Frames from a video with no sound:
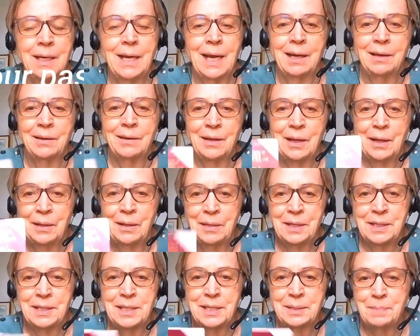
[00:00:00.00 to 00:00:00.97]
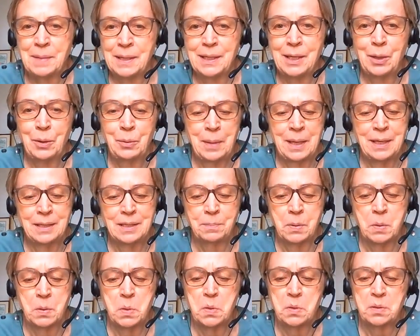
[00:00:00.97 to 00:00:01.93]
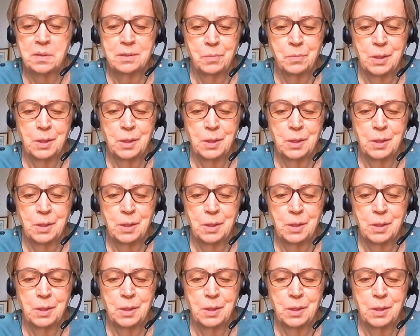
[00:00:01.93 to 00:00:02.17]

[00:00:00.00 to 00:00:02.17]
Now, this is my old passport,